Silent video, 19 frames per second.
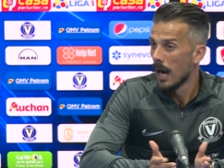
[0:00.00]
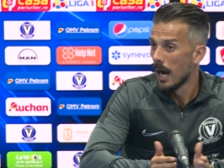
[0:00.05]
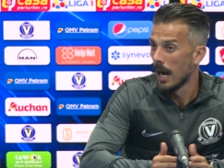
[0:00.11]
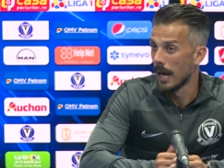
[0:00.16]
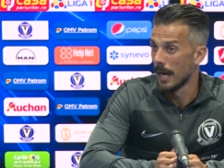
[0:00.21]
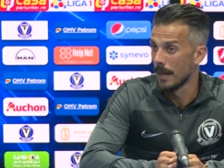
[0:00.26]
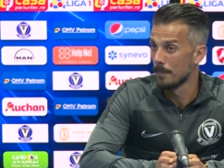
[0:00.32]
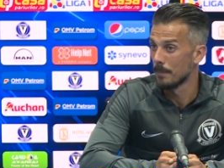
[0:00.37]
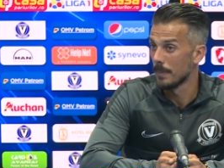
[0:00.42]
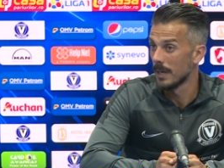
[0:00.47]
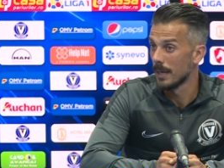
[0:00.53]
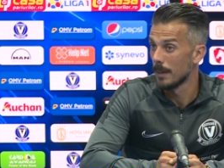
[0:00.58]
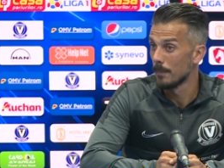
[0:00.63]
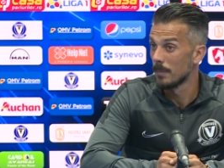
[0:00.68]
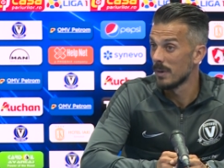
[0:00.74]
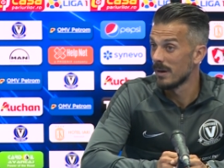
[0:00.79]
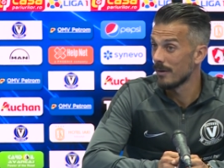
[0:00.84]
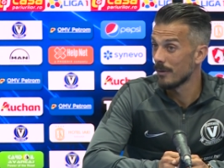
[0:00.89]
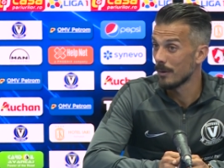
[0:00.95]
I'm
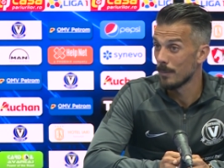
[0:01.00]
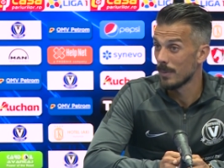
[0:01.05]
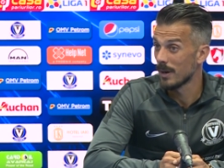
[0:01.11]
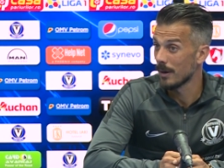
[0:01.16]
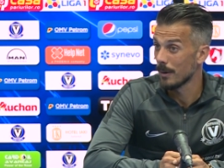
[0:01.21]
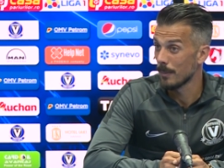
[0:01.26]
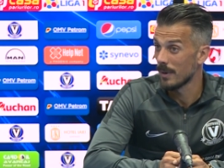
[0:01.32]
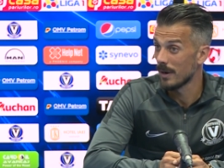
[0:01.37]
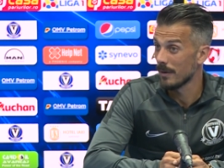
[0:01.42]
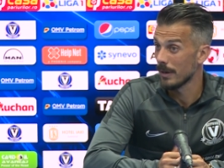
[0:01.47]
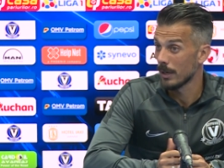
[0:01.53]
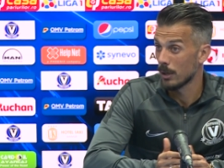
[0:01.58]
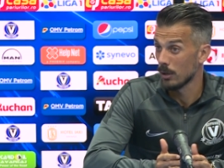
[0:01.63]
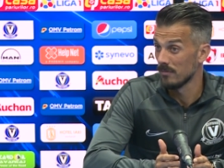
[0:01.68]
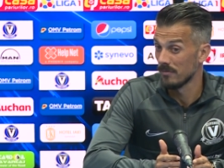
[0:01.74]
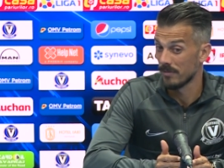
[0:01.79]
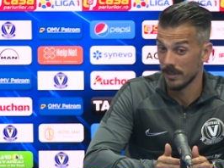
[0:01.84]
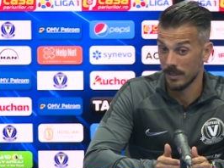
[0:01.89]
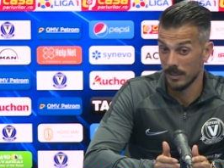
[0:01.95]
very very very
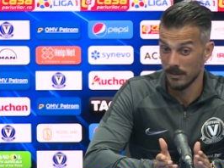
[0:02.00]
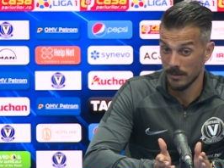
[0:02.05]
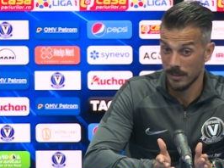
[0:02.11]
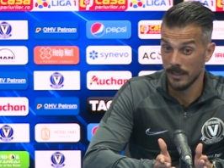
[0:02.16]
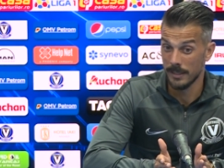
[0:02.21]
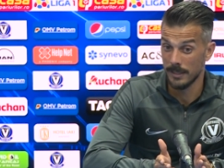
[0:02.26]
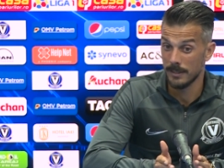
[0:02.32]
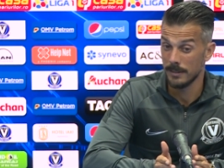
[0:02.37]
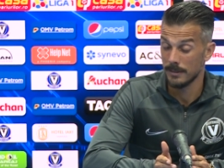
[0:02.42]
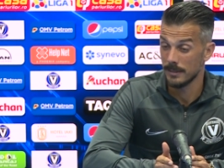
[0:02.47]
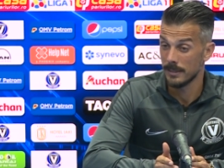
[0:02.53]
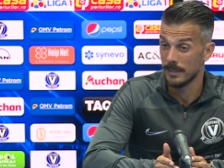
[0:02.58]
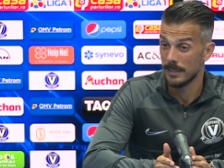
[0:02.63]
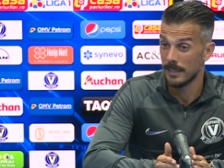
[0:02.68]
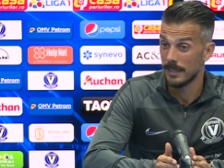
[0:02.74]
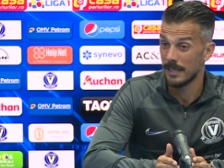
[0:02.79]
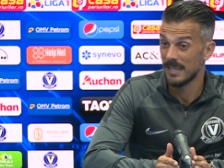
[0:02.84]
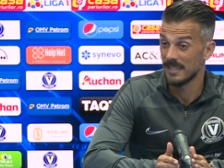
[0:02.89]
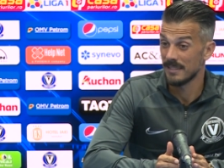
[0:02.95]
confident and
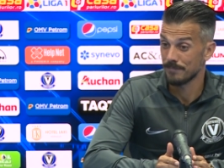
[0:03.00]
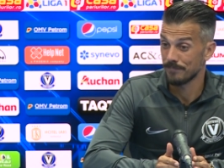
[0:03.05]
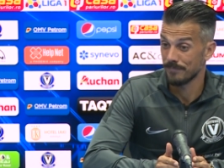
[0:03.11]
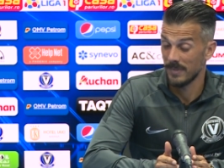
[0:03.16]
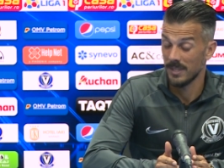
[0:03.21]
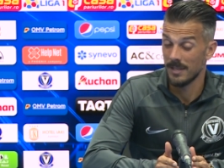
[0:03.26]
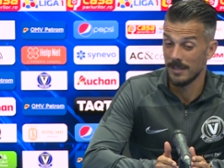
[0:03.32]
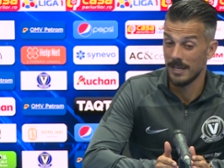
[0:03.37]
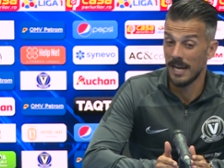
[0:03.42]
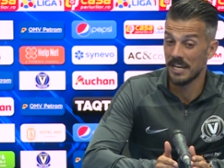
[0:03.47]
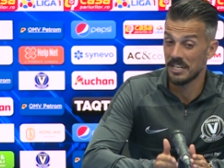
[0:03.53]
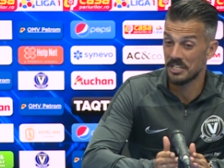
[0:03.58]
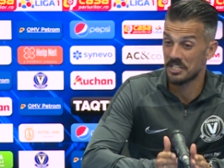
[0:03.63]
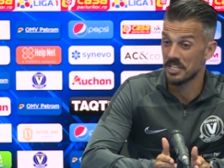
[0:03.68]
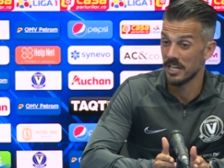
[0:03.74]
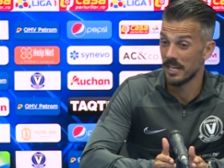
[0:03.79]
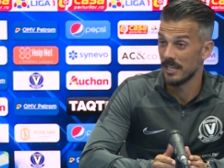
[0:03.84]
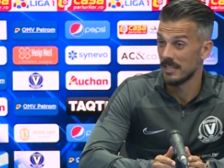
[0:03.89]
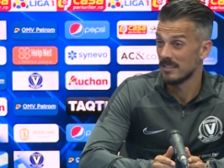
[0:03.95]
I I
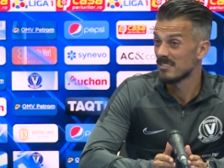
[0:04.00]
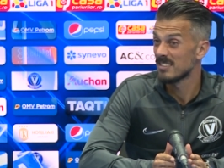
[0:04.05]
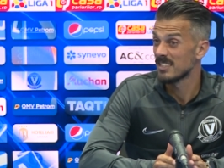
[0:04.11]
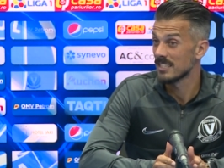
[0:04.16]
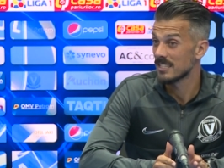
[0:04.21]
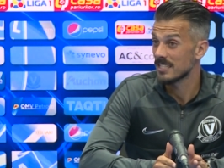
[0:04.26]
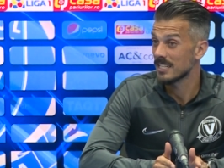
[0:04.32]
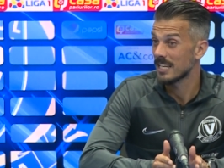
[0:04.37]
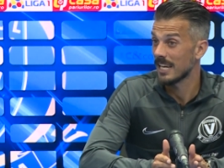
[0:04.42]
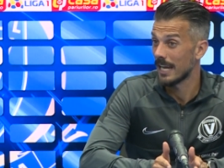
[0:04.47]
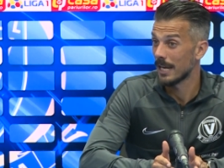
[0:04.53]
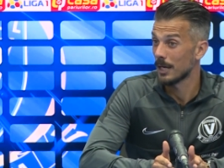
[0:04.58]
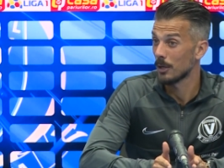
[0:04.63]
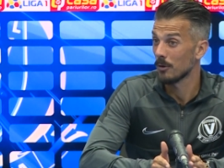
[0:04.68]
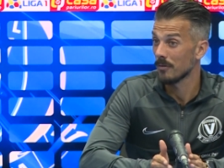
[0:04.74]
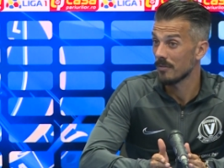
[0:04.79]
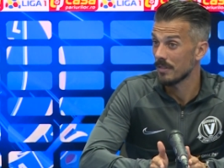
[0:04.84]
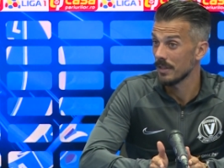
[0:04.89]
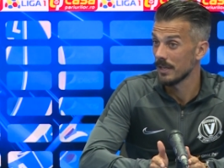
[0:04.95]
say this kind
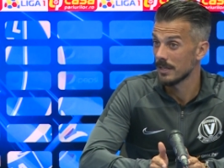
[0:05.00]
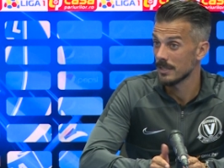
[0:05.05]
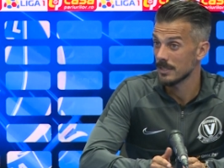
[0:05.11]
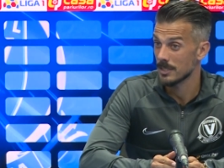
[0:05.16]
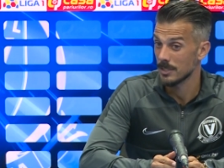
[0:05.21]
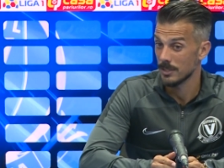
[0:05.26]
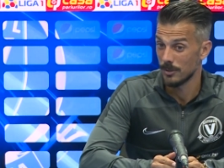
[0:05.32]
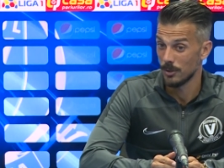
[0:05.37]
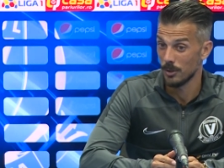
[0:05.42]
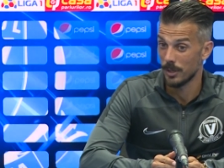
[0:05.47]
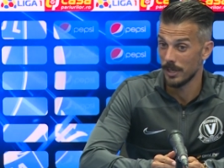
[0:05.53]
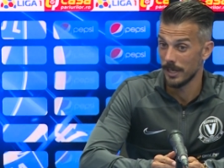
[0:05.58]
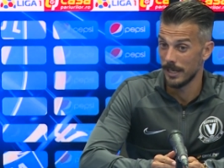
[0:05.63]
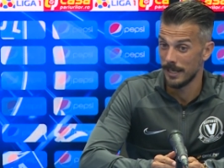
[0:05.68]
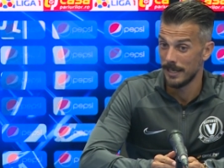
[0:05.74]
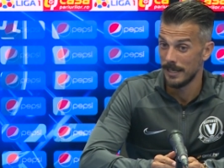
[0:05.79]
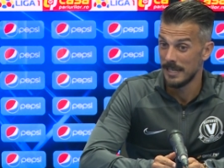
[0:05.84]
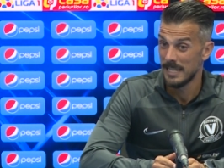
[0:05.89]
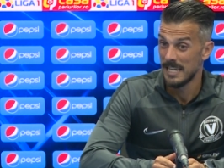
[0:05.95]
of things
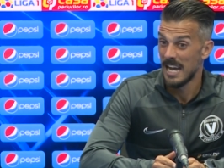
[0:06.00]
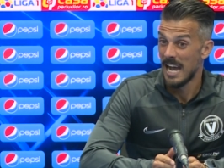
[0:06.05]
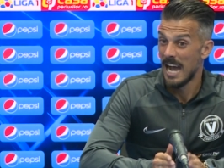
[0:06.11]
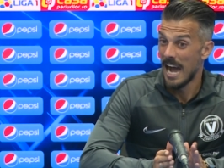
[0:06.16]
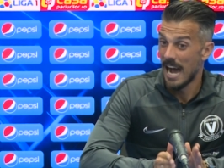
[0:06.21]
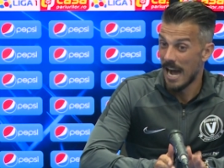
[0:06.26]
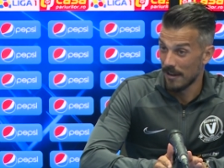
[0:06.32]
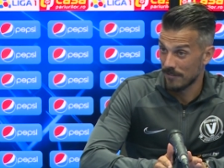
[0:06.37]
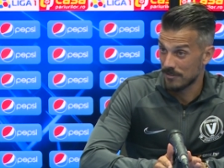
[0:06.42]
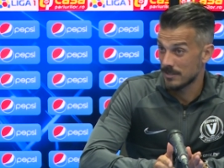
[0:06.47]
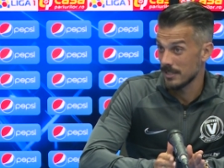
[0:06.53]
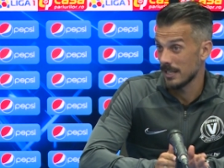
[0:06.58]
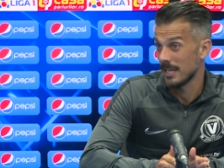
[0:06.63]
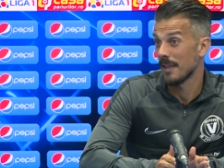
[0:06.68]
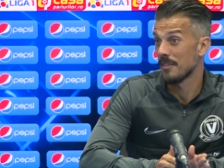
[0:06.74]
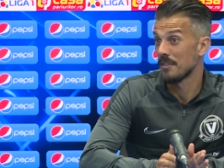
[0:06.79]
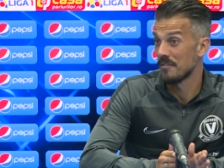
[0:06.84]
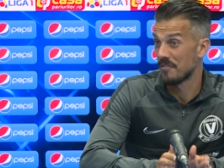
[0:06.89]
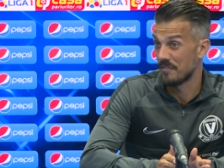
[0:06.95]
okay after
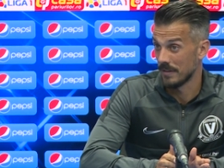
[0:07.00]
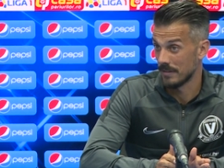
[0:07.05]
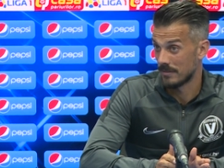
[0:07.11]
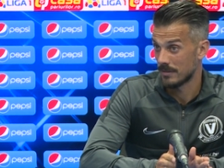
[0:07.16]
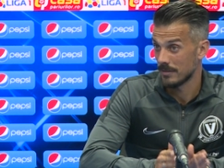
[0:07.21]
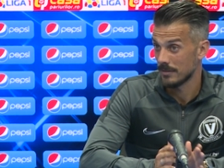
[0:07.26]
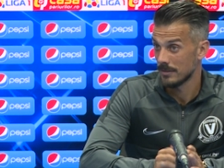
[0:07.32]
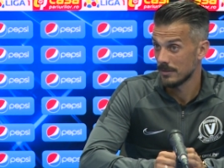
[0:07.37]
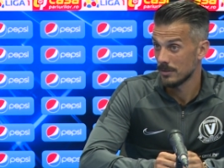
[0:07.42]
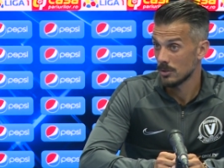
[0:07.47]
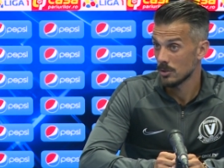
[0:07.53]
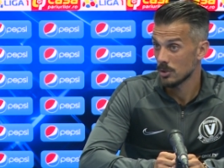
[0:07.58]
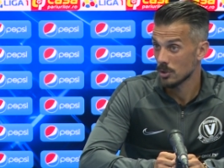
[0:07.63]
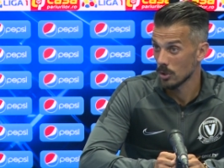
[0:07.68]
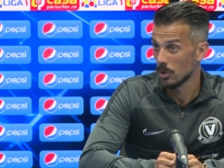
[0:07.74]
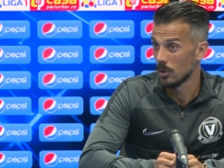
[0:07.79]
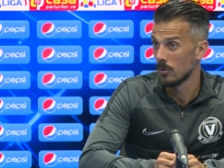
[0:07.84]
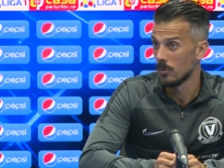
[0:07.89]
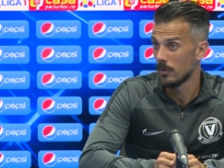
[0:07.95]
a defeat
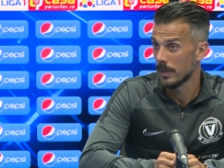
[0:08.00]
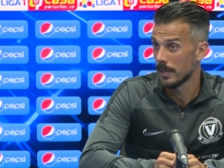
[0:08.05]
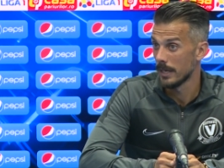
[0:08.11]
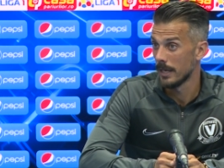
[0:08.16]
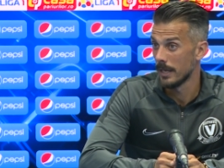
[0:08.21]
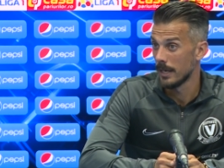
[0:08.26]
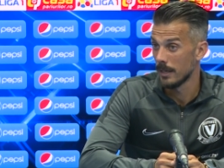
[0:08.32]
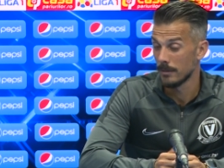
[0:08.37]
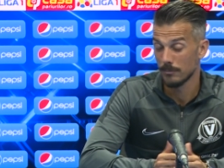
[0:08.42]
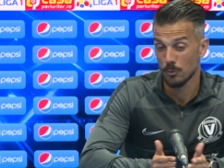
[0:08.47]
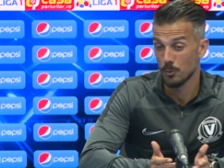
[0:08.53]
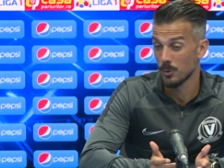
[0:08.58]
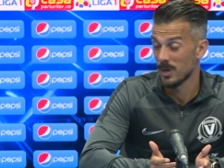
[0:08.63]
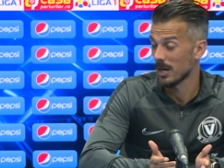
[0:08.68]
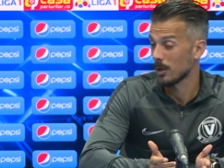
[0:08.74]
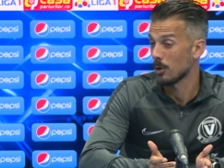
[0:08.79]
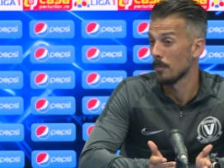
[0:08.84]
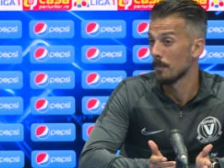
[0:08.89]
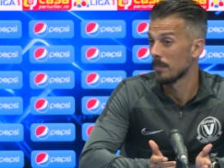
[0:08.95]
so uh, we
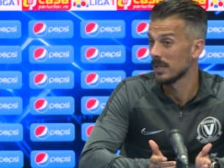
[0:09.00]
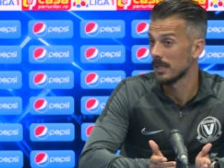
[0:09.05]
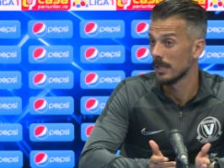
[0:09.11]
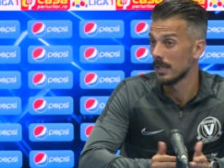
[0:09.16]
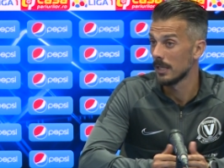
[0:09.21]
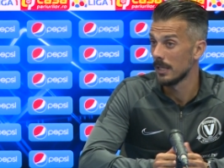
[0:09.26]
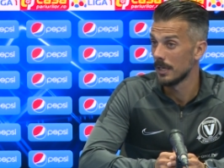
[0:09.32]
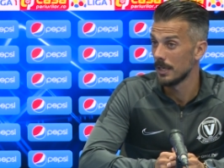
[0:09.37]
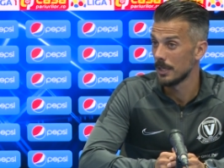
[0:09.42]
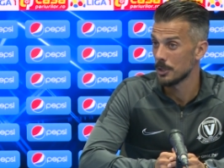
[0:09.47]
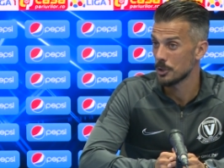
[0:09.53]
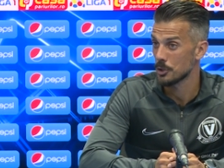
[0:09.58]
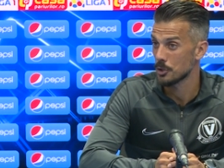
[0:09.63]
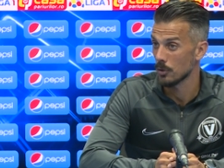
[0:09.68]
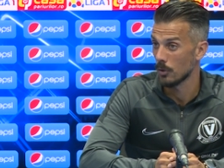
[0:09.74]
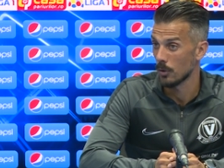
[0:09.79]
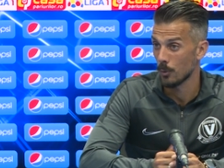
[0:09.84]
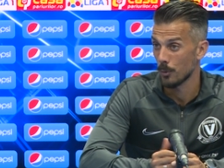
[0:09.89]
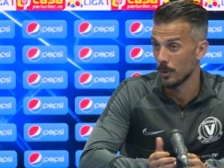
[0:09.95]
are completely
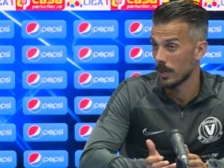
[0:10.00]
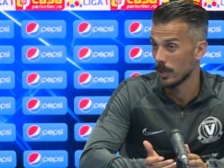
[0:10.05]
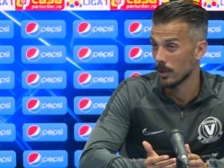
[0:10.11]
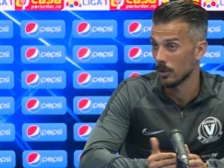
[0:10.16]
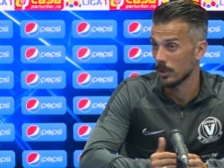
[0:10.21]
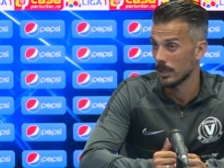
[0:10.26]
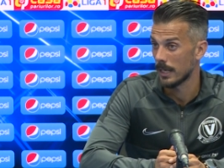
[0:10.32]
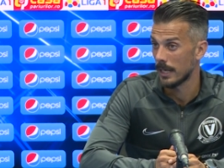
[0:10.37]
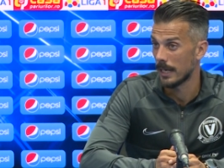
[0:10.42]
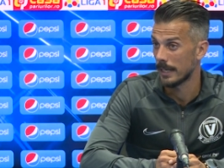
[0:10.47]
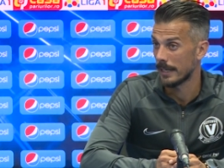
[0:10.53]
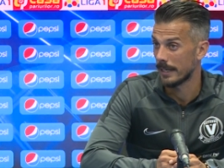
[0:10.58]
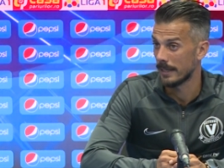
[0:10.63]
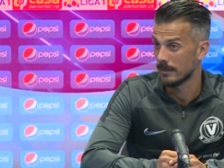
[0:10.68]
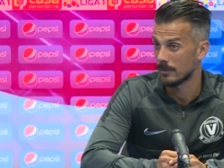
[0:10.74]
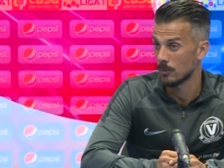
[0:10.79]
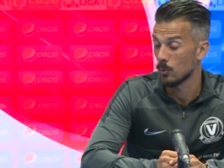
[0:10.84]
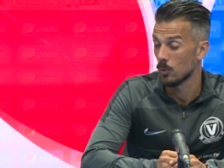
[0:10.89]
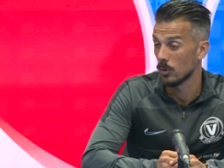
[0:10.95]
sure we are gonna
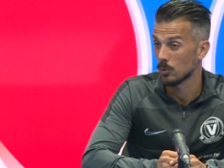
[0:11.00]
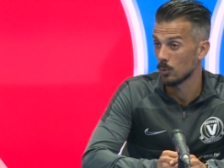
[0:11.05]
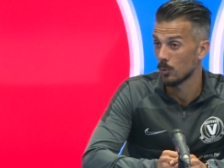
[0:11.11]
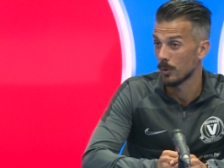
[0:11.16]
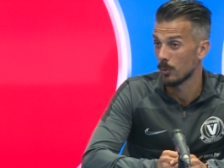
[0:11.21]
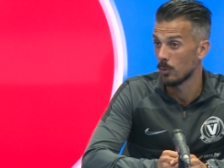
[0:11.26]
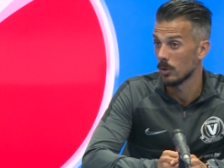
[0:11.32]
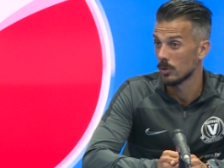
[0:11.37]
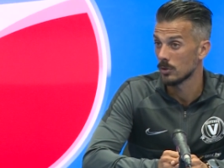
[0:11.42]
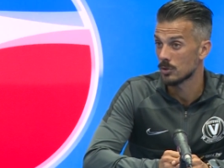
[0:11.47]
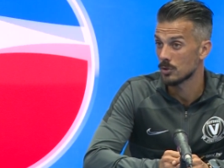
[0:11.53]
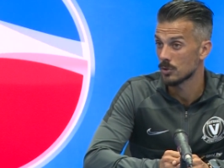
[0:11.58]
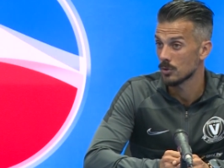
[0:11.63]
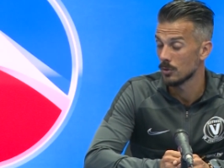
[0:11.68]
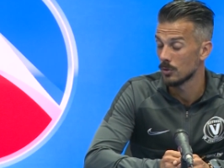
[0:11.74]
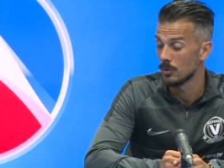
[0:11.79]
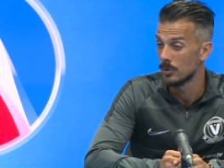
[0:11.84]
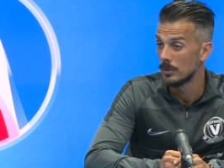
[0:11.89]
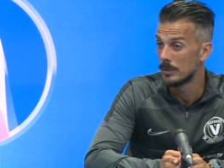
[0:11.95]
get what we want
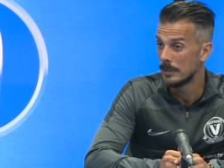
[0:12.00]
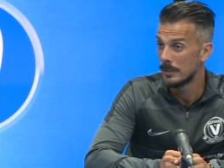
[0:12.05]
to